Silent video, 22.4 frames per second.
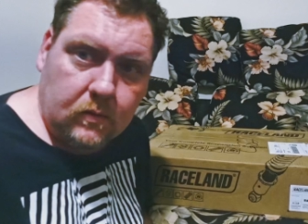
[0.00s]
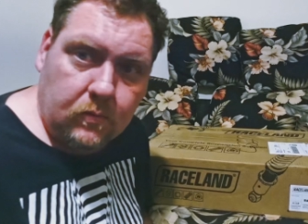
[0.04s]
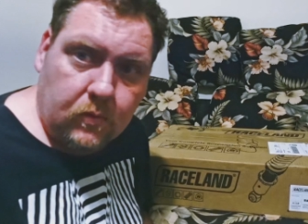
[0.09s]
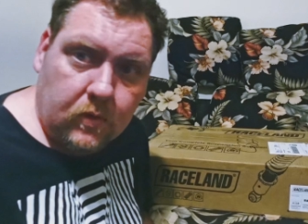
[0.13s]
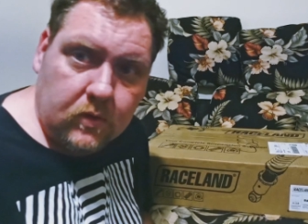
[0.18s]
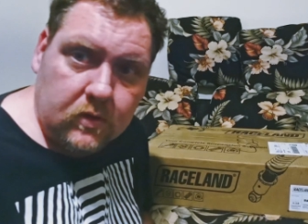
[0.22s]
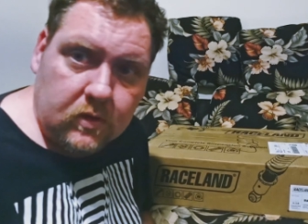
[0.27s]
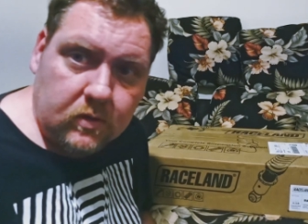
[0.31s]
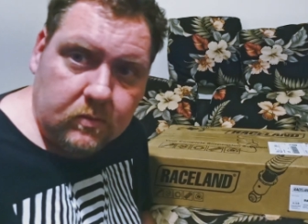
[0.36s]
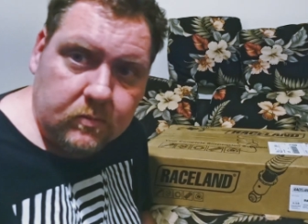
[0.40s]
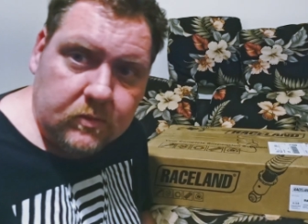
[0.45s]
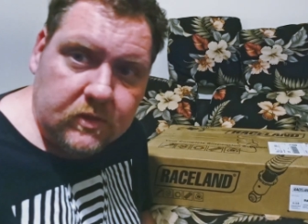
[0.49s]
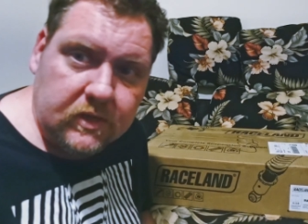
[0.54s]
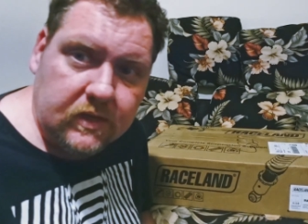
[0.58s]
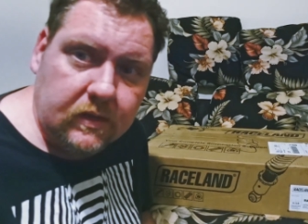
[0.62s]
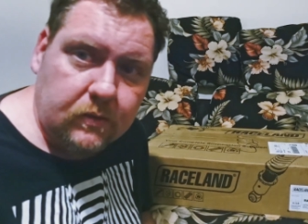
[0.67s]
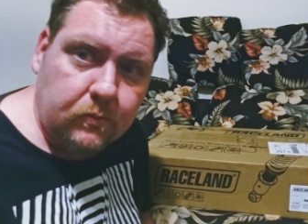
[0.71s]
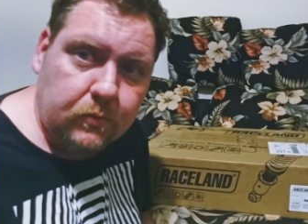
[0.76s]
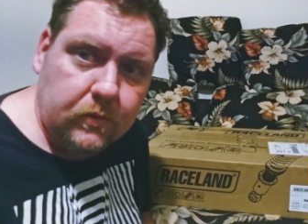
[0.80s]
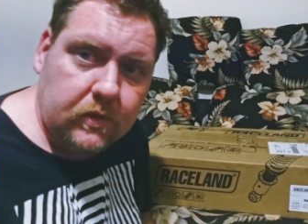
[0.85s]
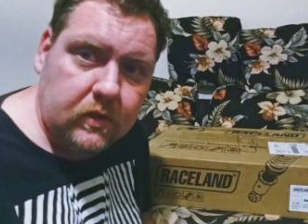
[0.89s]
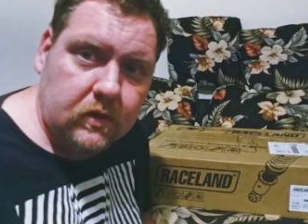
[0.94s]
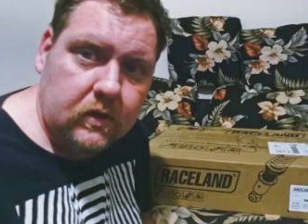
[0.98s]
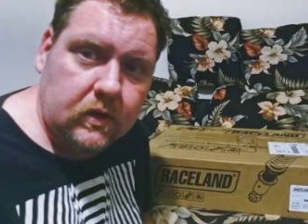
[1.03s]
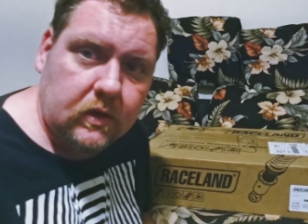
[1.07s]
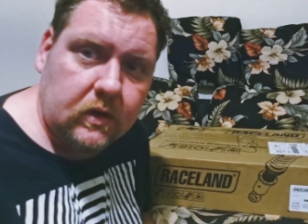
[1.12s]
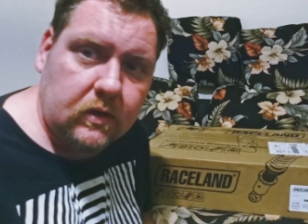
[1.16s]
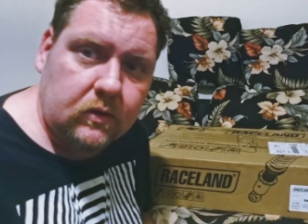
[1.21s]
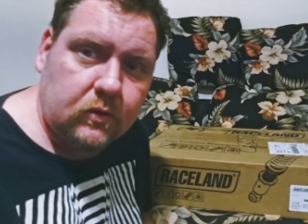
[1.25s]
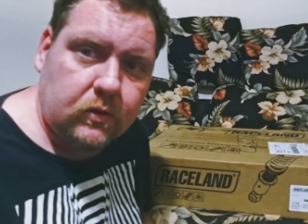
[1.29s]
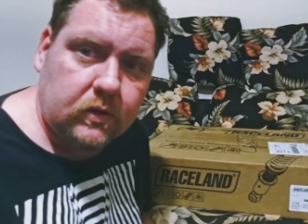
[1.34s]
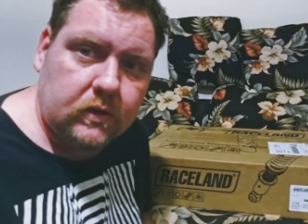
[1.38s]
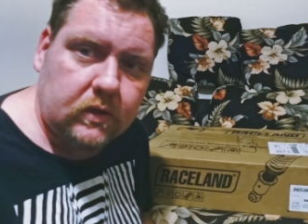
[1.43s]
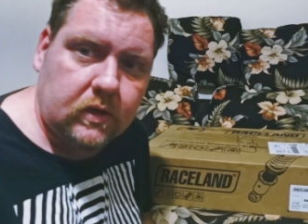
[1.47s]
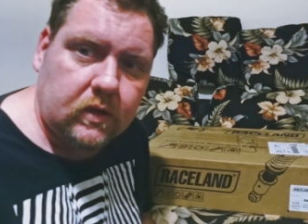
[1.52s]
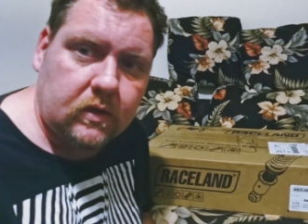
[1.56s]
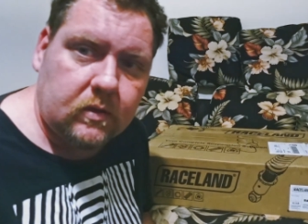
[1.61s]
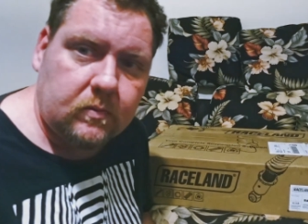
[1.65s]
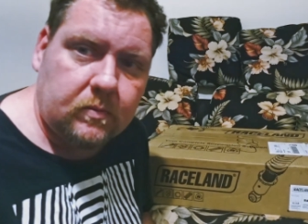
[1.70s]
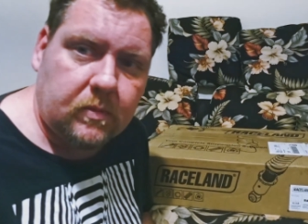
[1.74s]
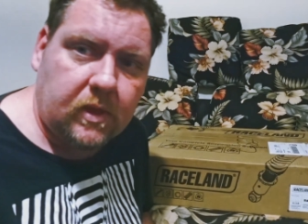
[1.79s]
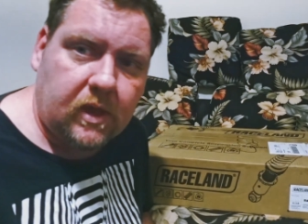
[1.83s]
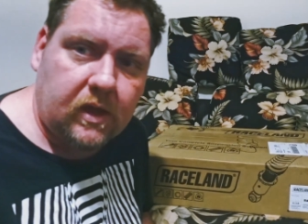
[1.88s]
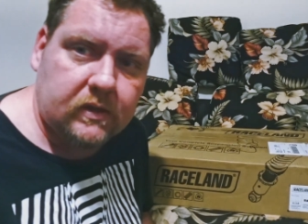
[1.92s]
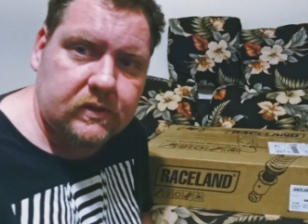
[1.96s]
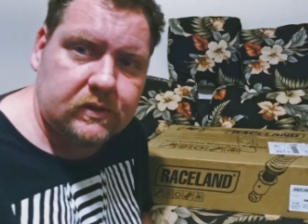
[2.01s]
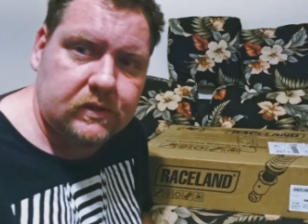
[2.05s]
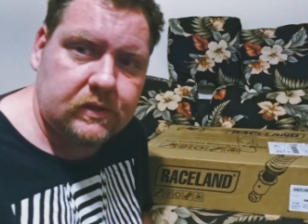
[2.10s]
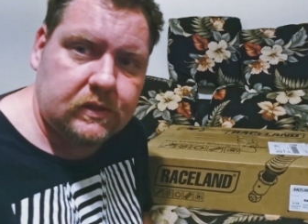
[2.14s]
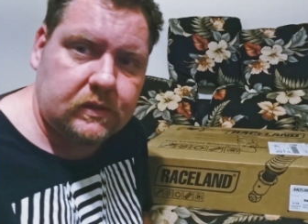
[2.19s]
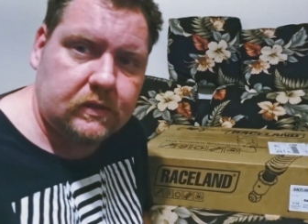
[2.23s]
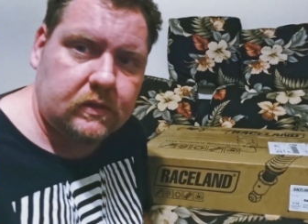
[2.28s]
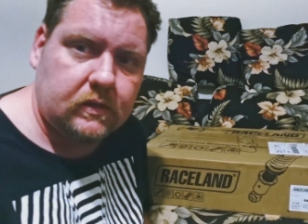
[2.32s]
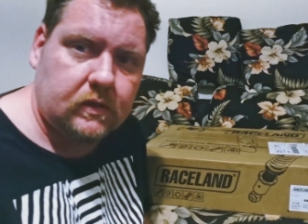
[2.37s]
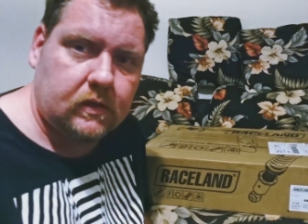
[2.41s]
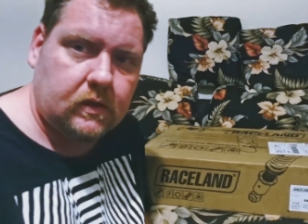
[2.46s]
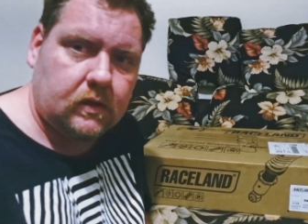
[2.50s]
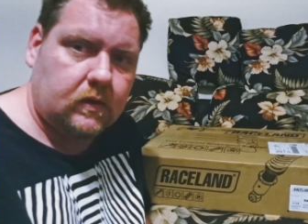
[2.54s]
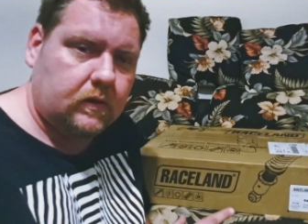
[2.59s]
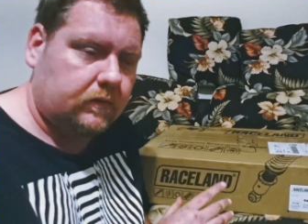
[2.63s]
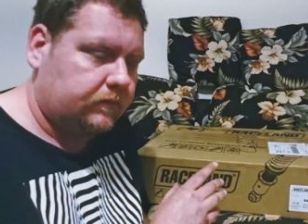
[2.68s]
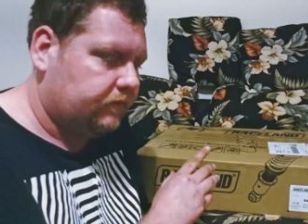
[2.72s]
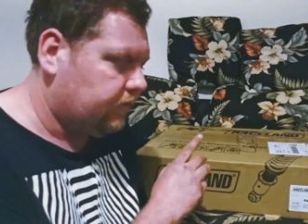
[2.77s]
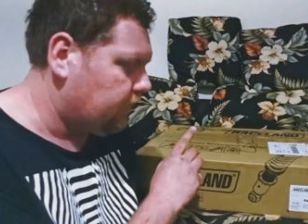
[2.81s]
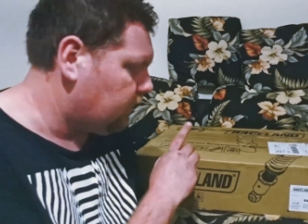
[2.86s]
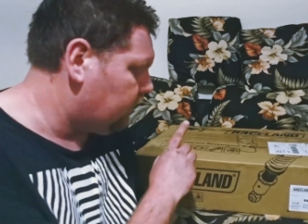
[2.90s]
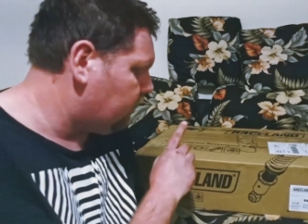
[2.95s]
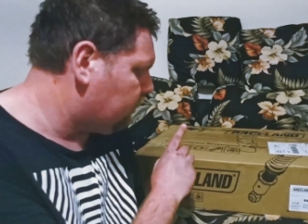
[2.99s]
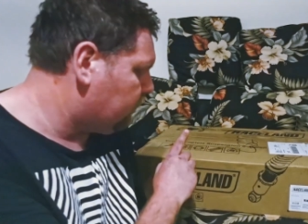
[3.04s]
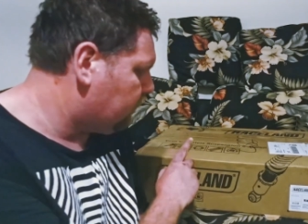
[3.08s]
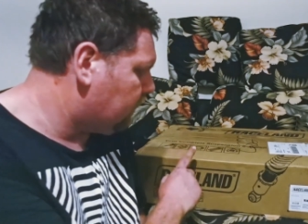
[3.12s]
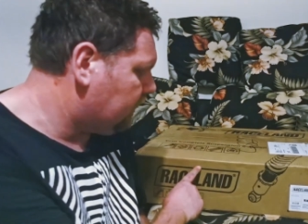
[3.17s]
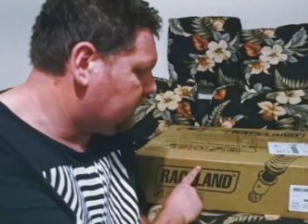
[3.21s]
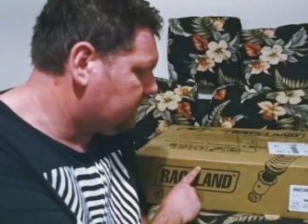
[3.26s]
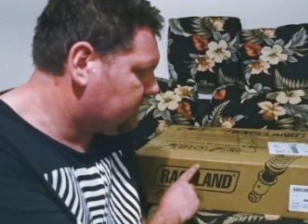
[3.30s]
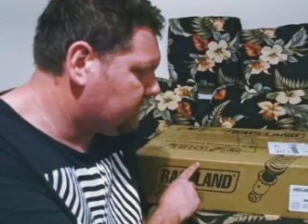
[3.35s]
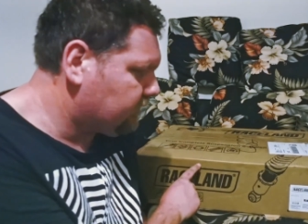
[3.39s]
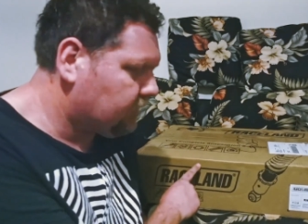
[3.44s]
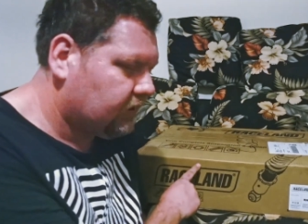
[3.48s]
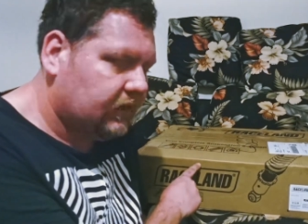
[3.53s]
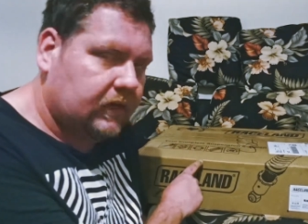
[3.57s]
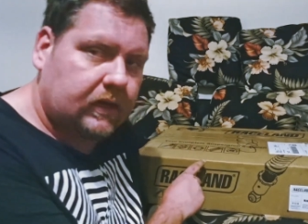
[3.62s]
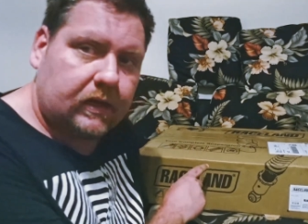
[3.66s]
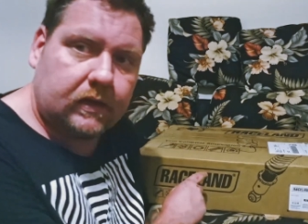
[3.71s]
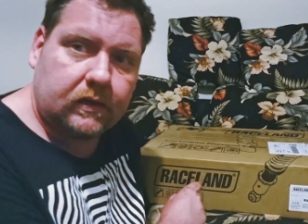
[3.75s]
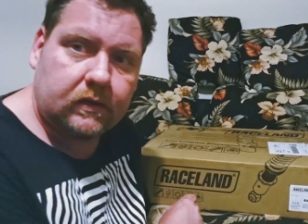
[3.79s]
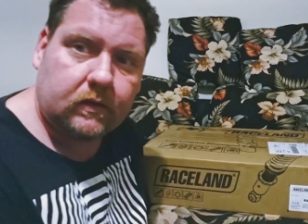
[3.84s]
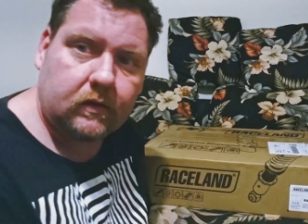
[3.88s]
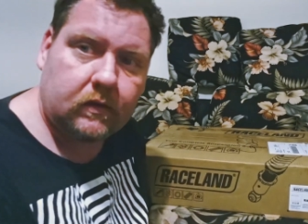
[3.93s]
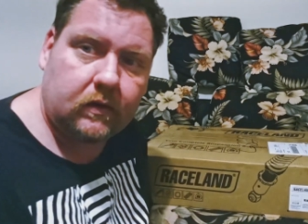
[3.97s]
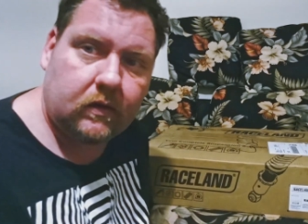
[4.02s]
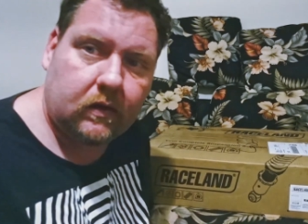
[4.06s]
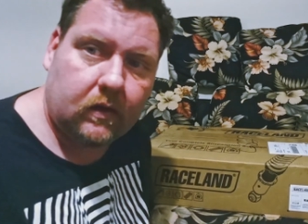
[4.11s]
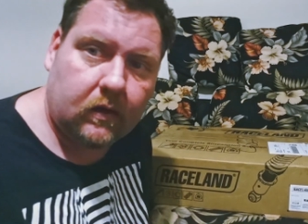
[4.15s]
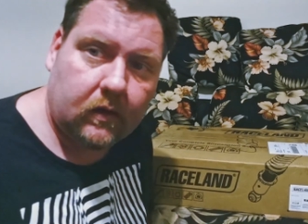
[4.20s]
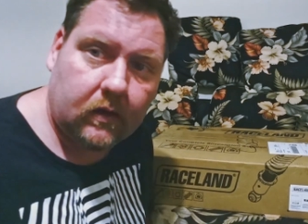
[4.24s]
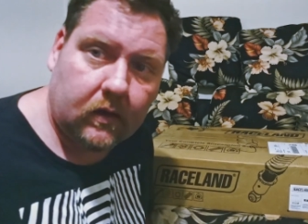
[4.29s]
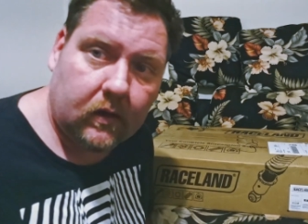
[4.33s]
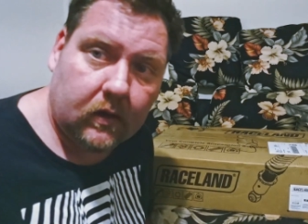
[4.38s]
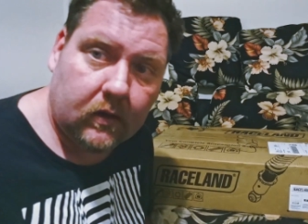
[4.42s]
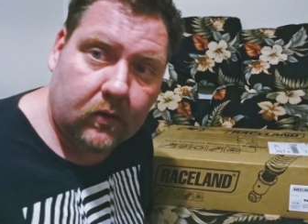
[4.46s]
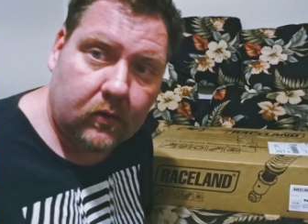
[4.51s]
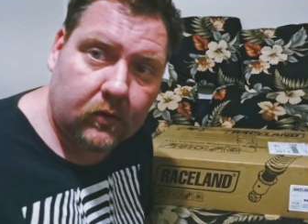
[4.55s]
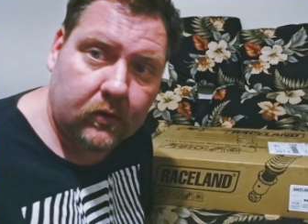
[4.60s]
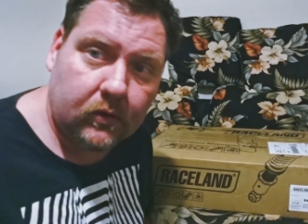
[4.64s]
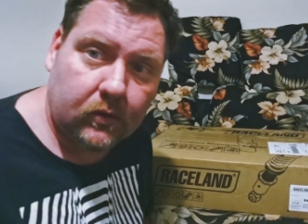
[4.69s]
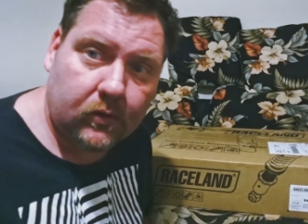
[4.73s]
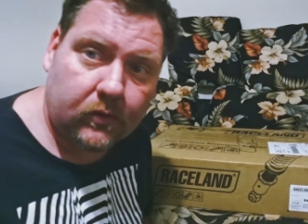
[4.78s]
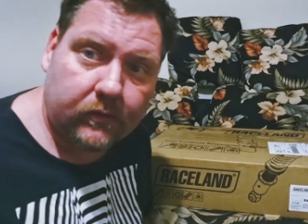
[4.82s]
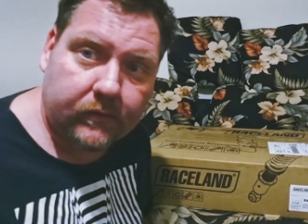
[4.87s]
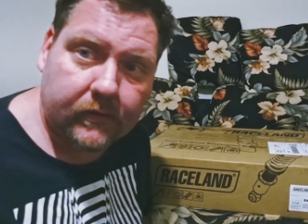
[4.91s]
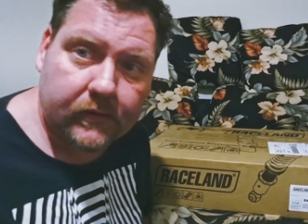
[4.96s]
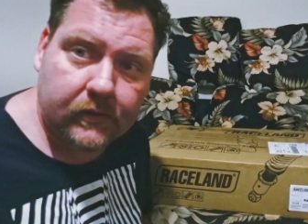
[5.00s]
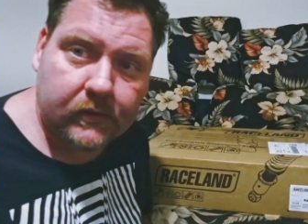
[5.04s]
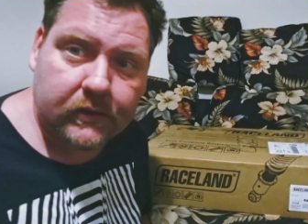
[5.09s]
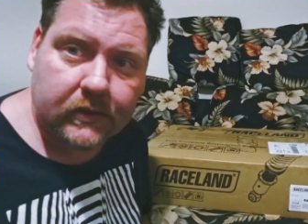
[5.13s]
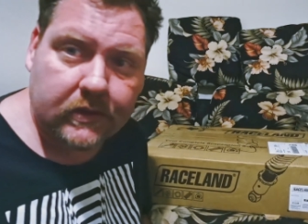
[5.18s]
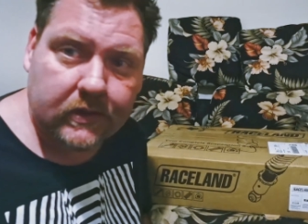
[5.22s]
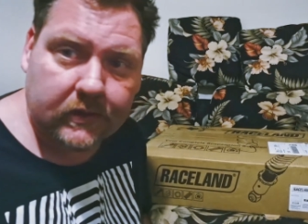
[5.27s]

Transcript: welcome. Today we are going to do an unboxing of the Raceland coilovers.